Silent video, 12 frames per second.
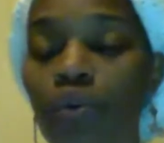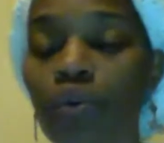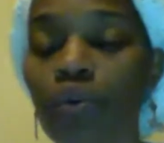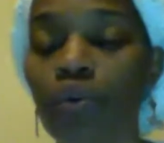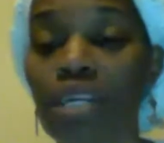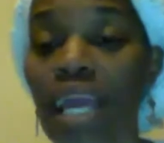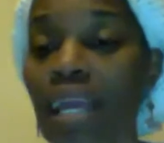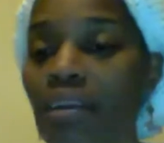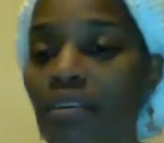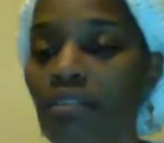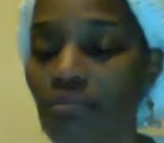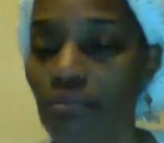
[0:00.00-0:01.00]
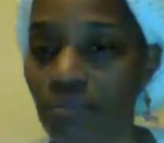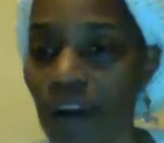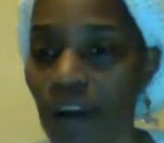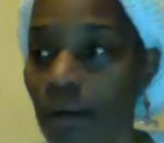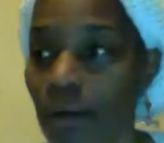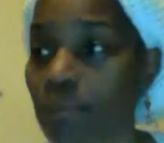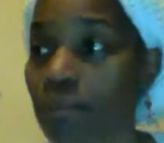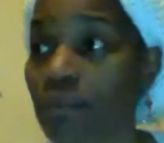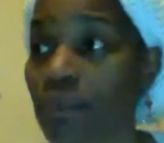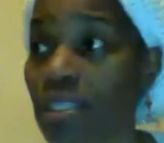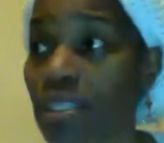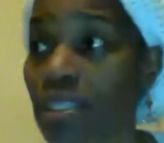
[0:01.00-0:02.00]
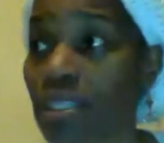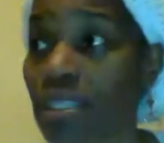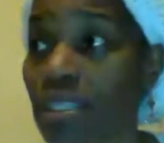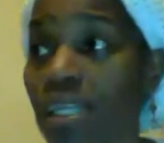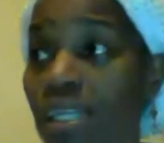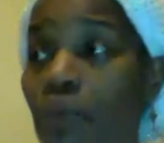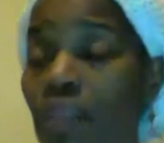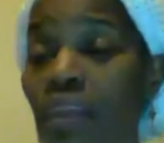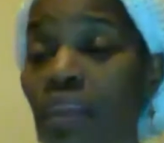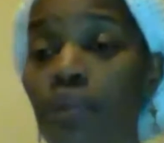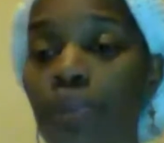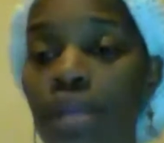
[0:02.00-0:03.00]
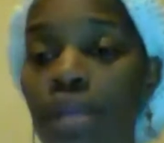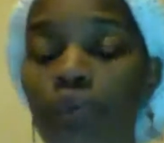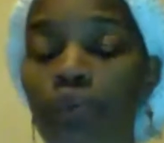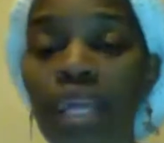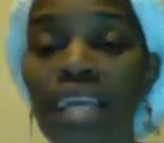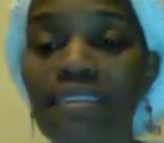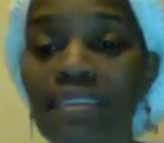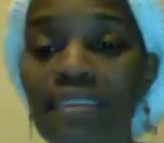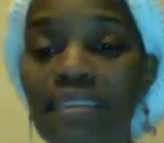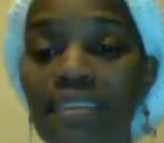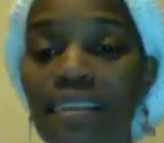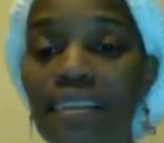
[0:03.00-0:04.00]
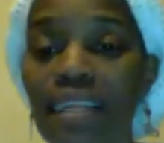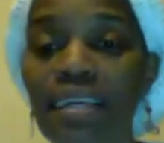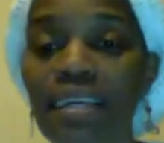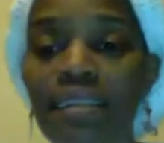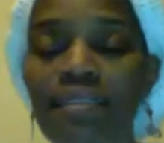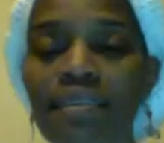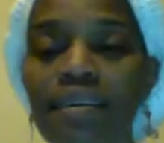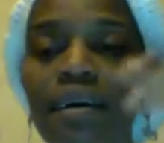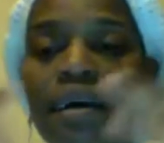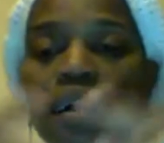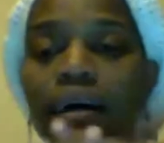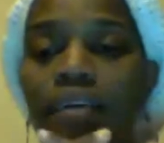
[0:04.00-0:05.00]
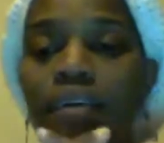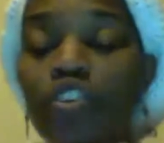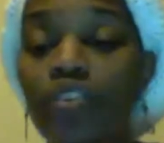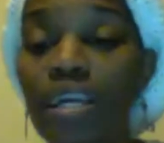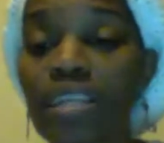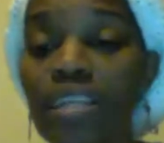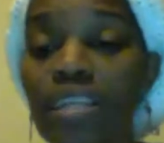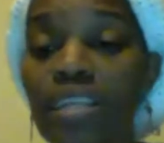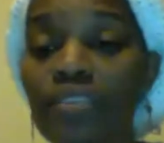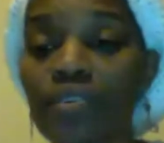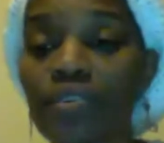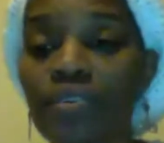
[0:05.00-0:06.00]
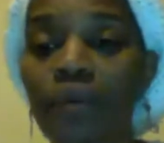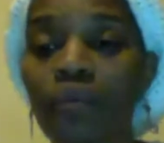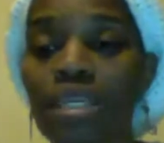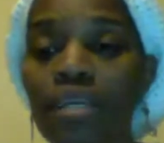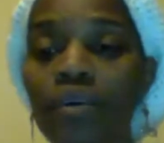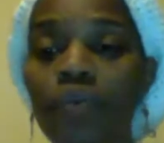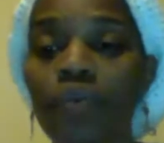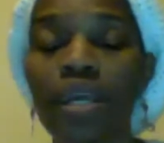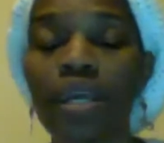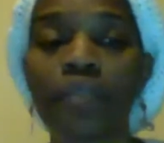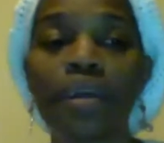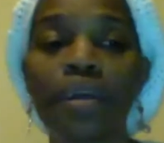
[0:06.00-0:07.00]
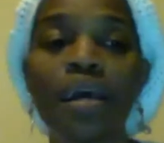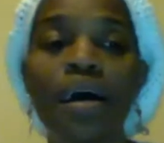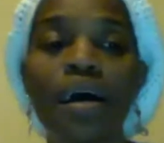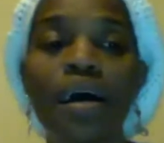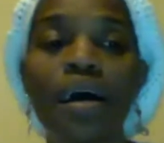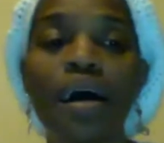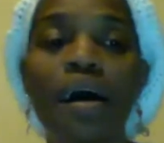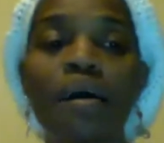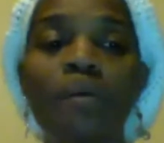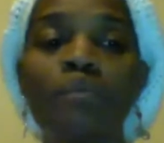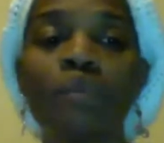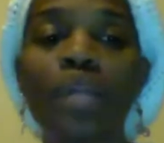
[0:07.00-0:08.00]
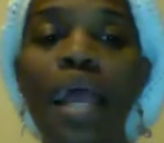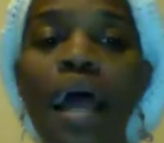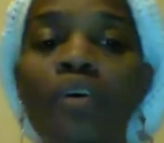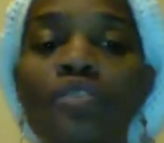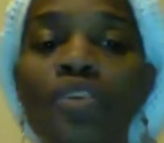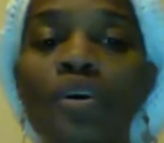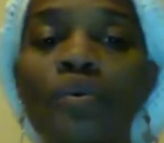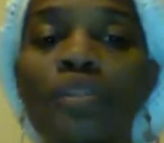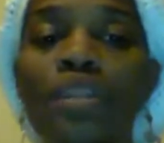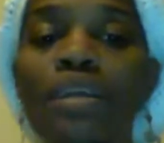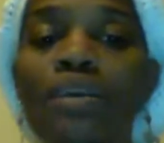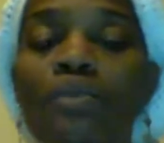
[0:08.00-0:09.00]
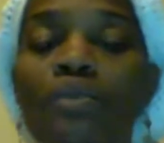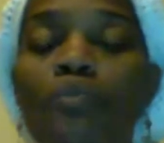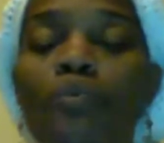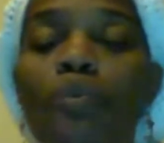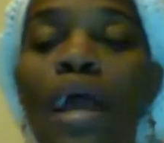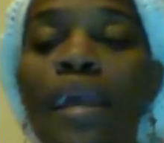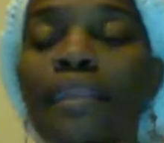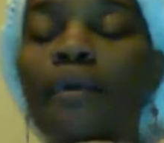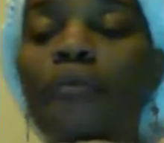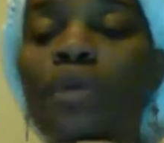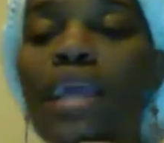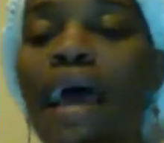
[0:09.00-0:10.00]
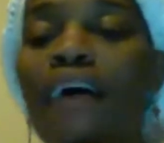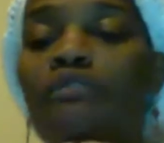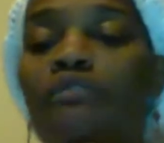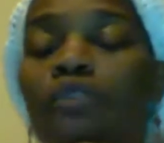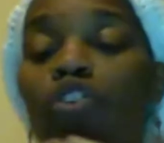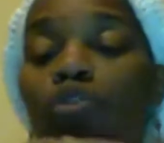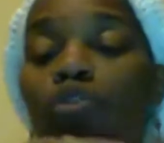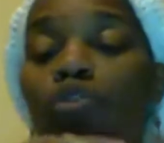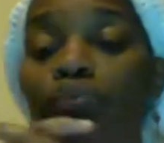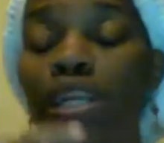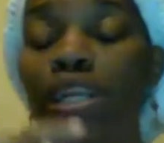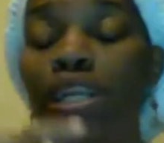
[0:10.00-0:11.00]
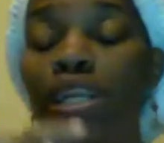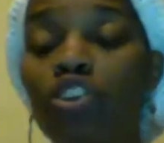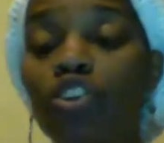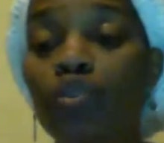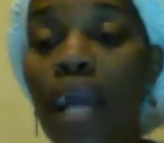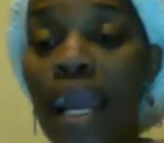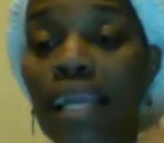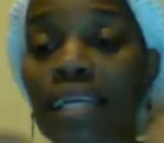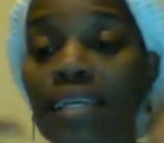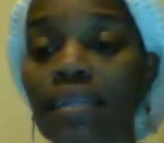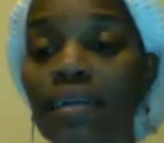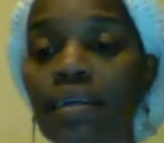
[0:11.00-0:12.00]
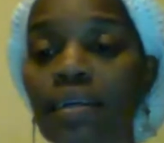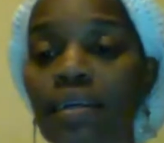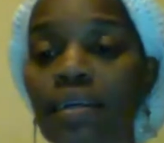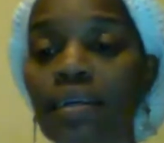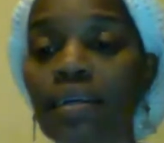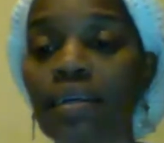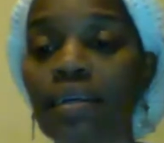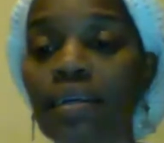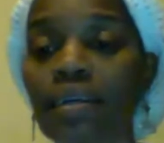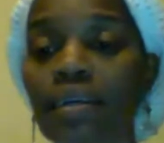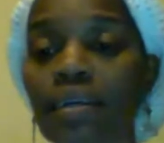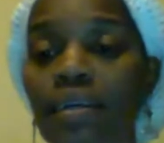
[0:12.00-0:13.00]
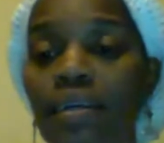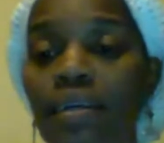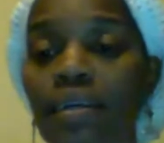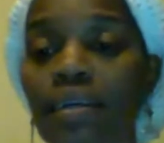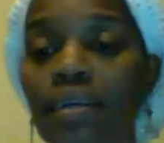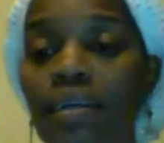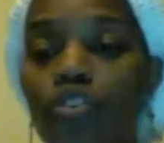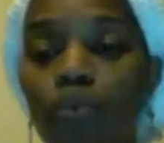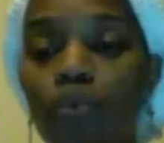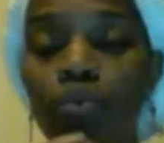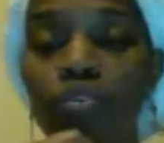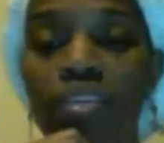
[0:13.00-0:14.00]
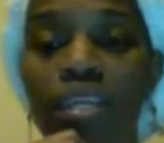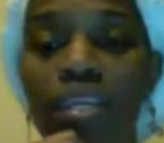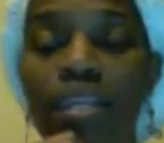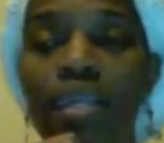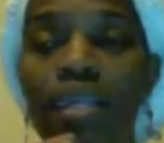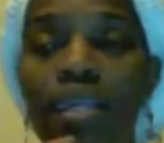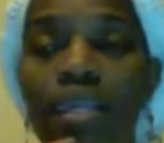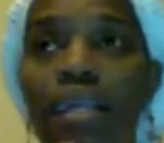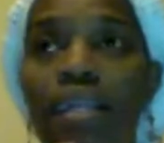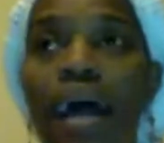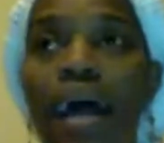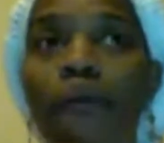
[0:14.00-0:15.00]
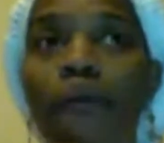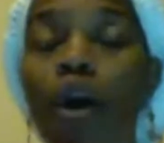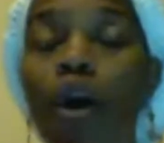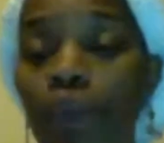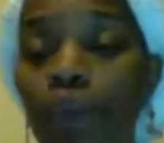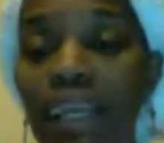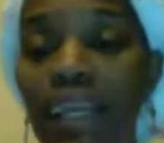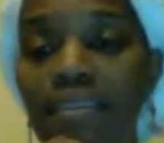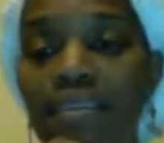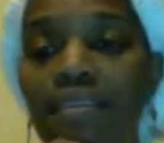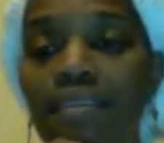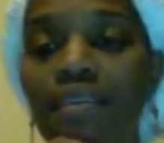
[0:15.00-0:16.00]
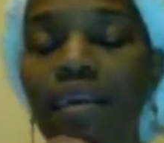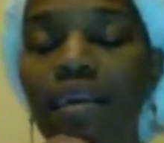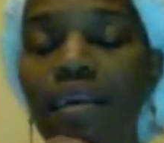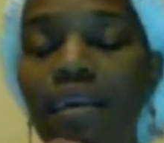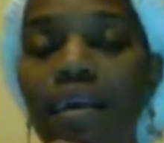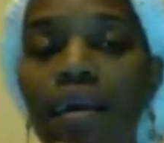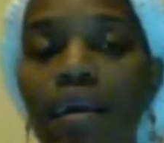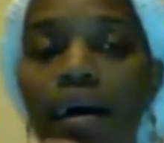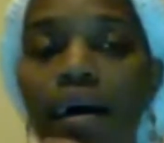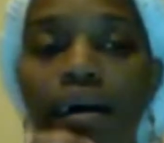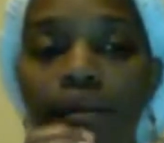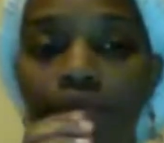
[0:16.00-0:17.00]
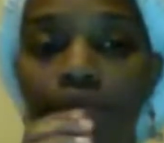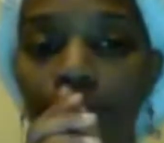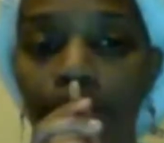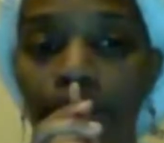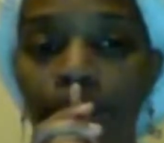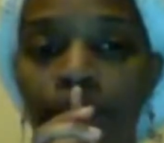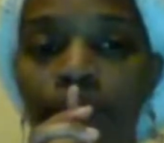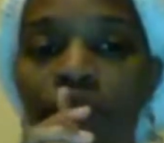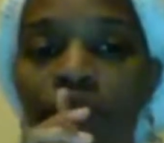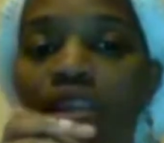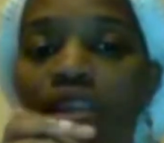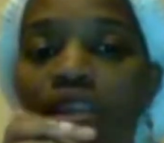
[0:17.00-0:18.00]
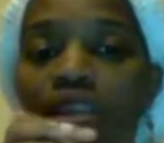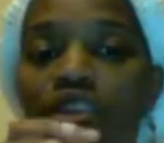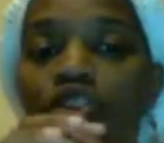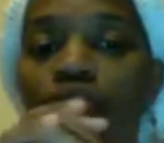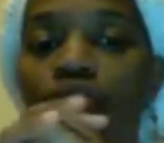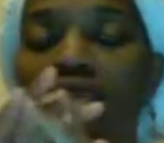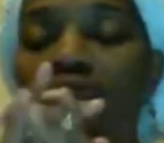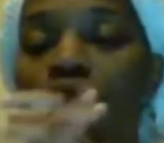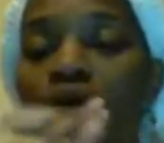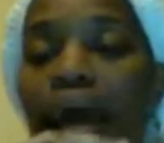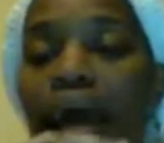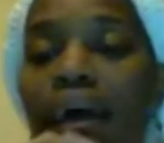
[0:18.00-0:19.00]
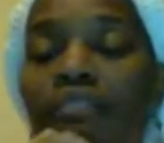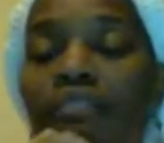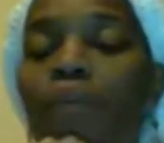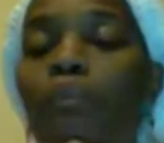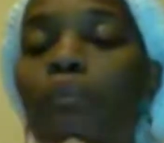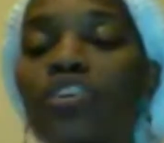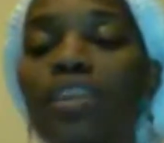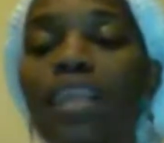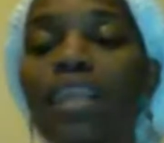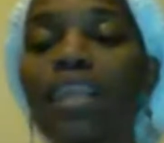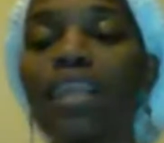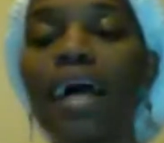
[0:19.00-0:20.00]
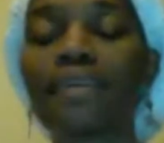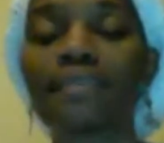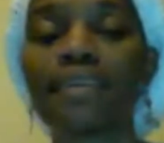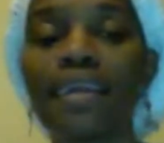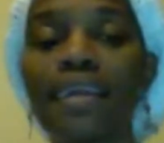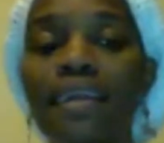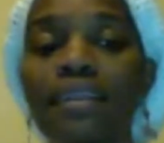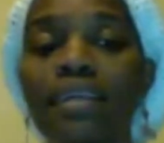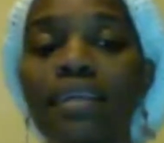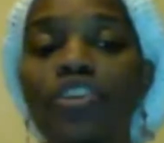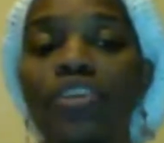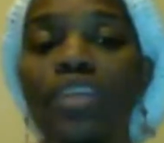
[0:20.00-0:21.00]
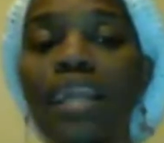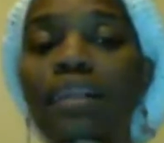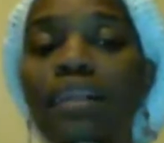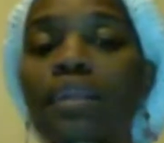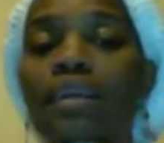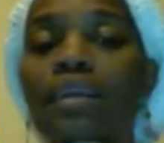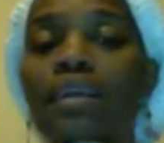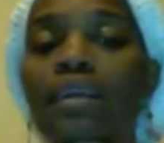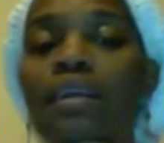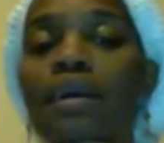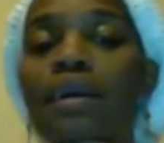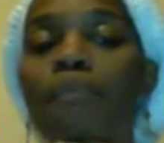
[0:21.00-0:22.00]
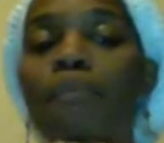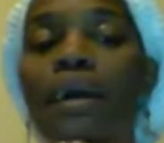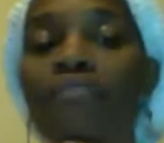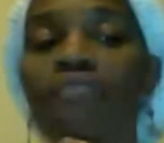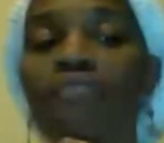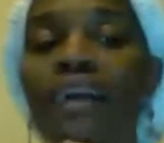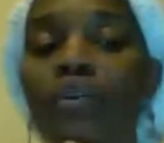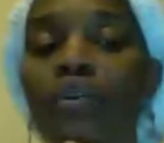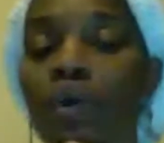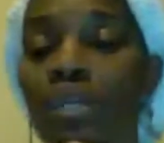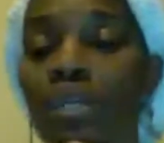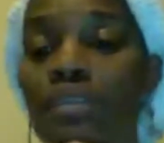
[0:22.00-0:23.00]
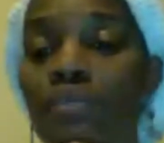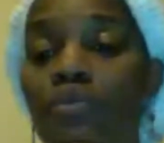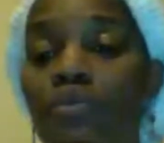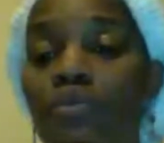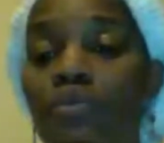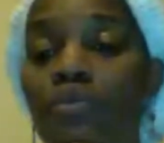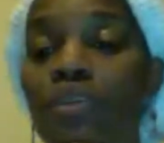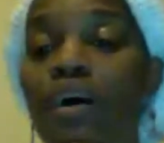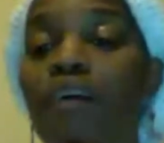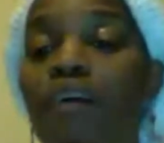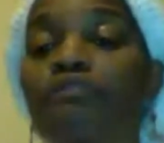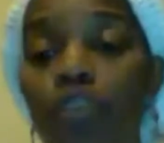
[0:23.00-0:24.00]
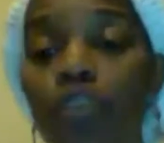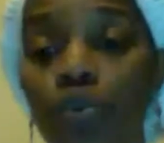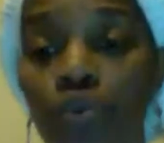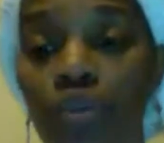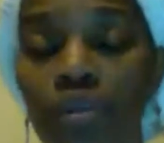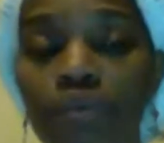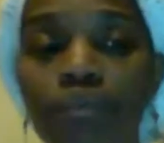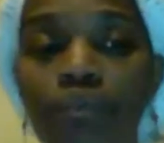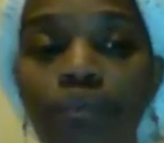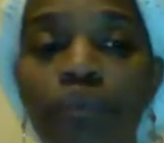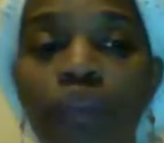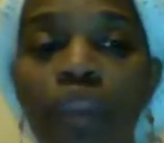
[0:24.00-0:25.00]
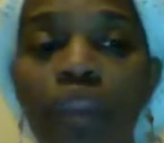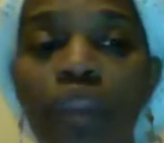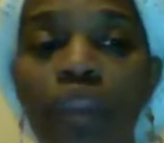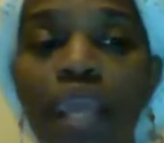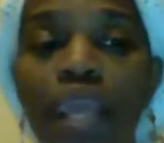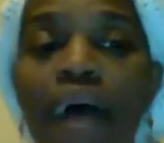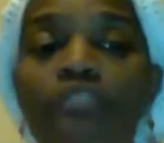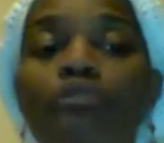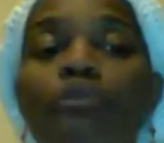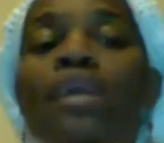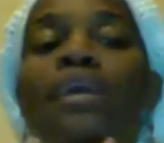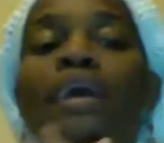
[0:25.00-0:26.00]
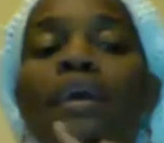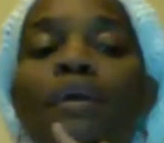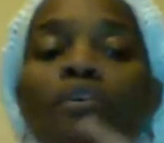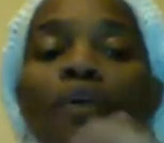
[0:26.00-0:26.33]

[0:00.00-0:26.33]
create from dealing with other people, places, and things, stressors that we deal with. Also, the way that we have been trained to react in schools and in our workplaces, and the stress that we have, much less in the genetically modified organisms of food. Have we